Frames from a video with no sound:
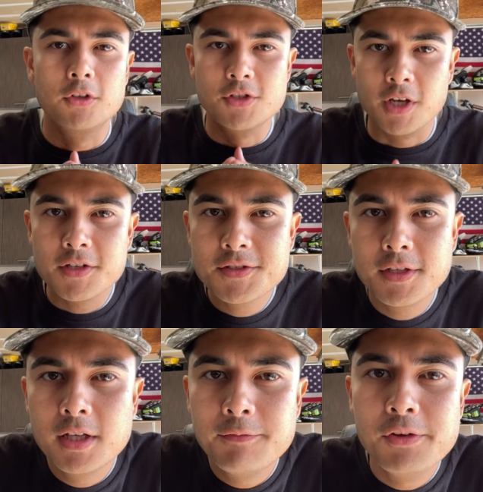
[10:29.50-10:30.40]
Just to
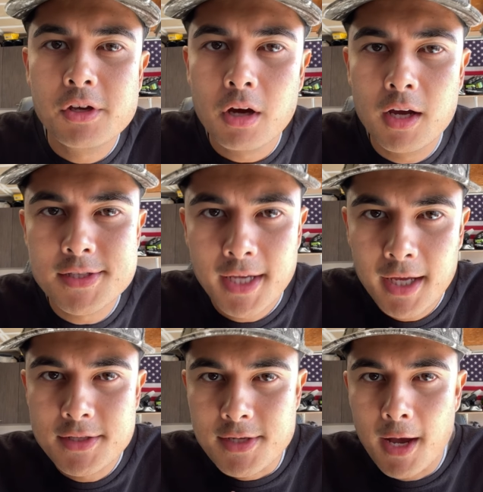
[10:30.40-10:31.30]
give you guys a
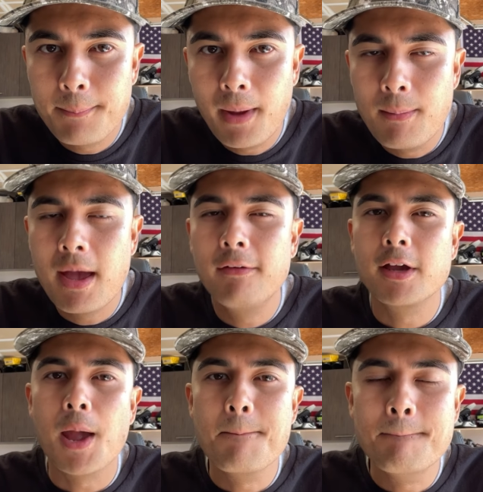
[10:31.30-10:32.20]
heads up, I'm having
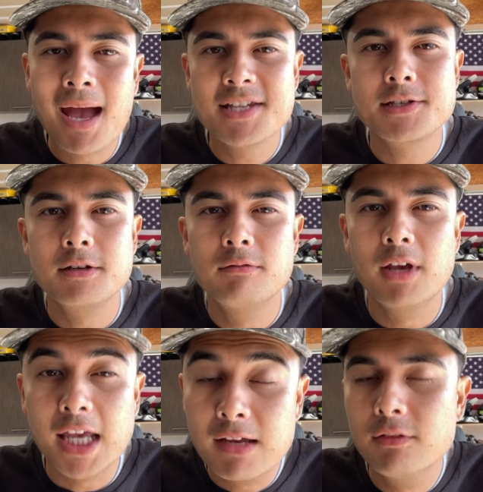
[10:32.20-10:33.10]
a massive
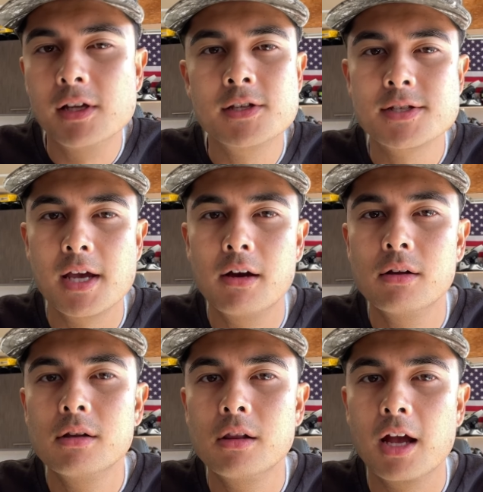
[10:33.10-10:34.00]
evening
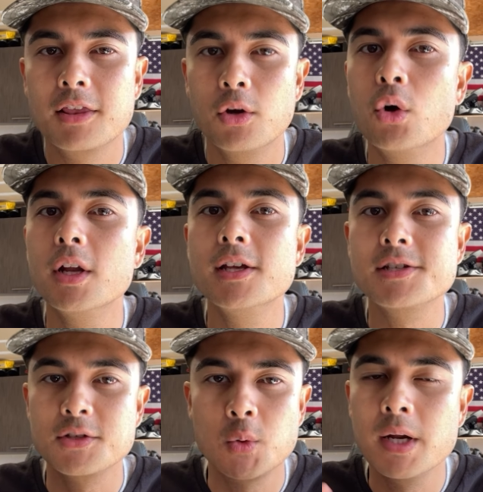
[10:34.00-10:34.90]
sale. Like, the hoodies
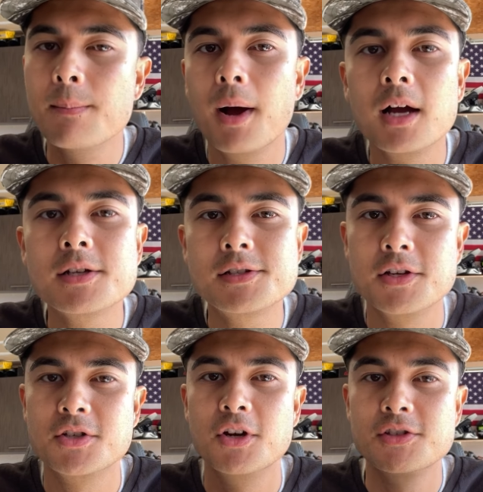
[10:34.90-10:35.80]
are 20 bucks, the
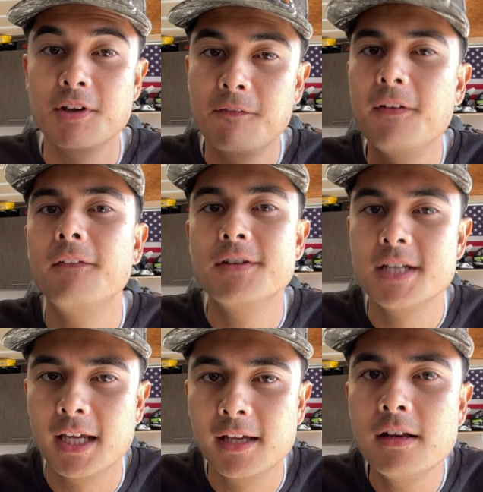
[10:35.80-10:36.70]
shirts are
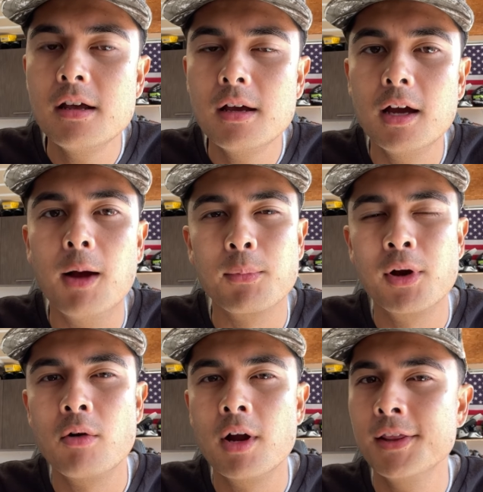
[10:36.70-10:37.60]
15. I'm gonna
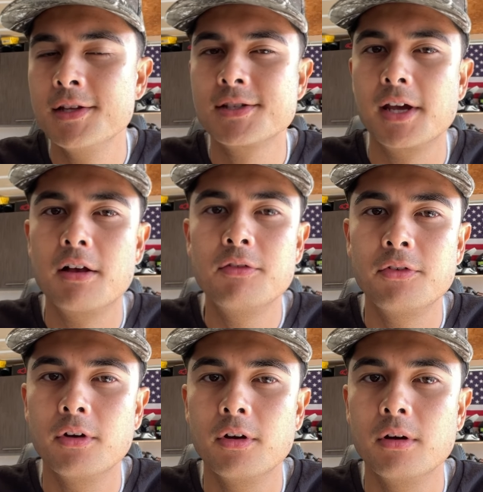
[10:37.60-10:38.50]
run this sale
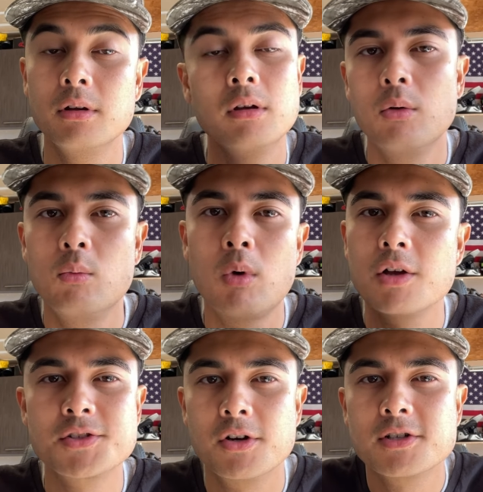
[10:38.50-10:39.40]
for while
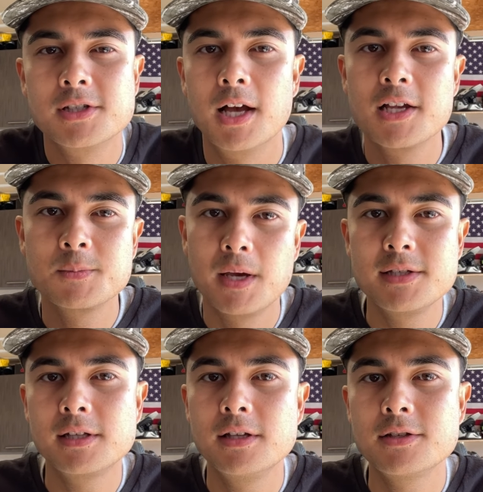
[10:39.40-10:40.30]
stocks last,
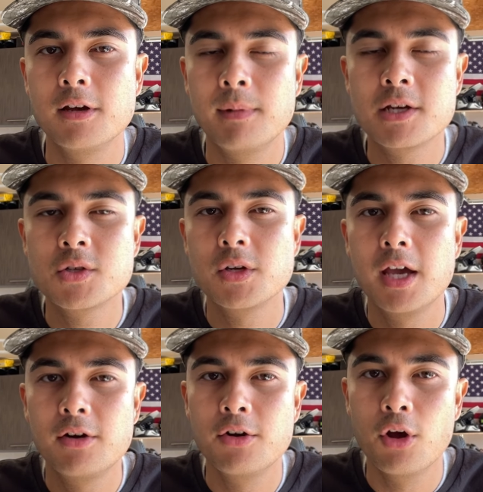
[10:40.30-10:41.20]
basically, so make sure you
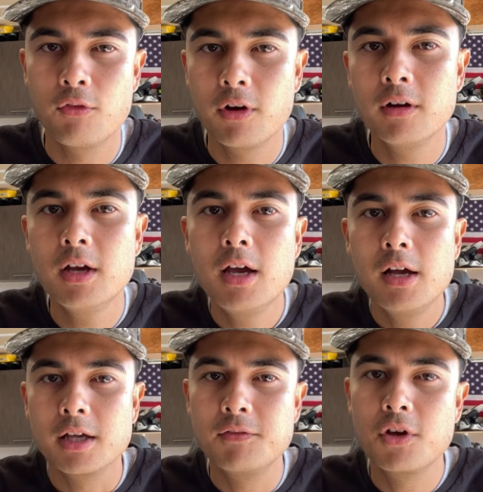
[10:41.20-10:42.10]
head on over.
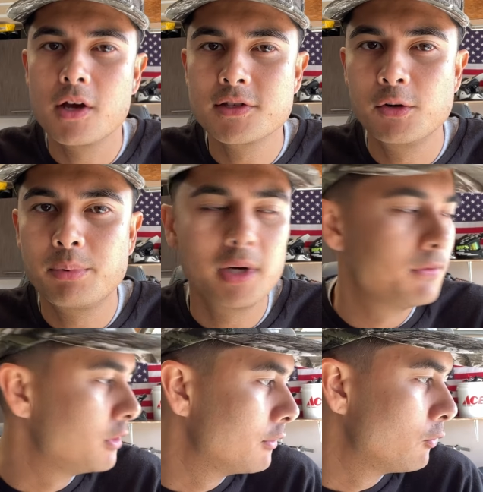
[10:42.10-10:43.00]
Give you guys a little
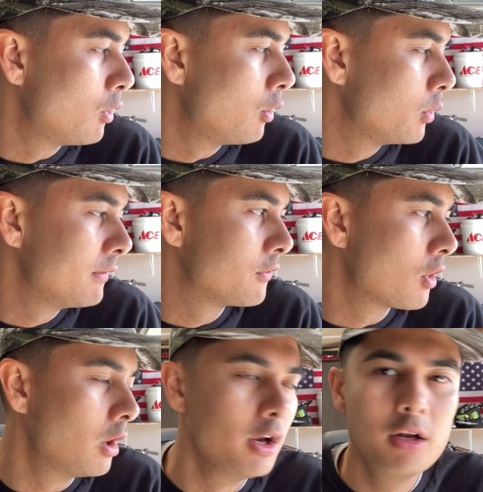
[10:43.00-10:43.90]
preview of what we've
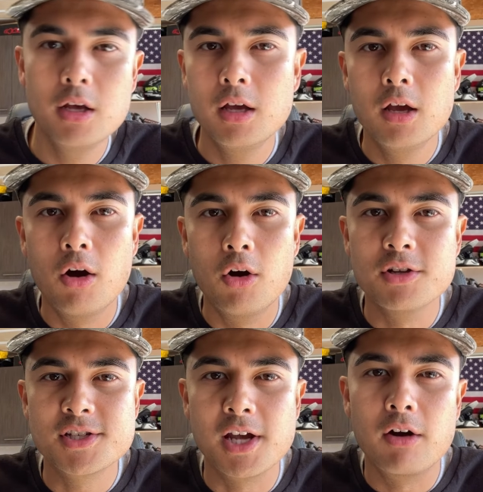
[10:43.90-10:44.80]
got on
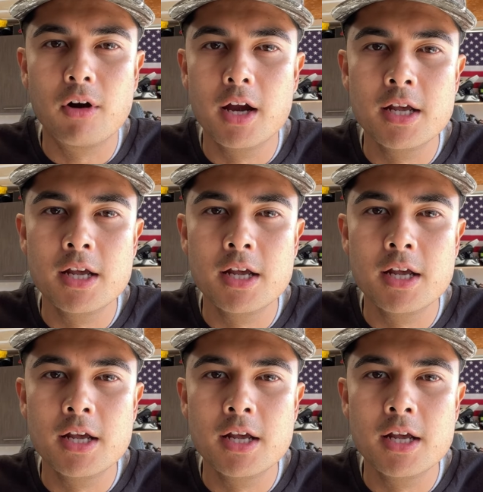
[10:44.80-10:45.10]
sale right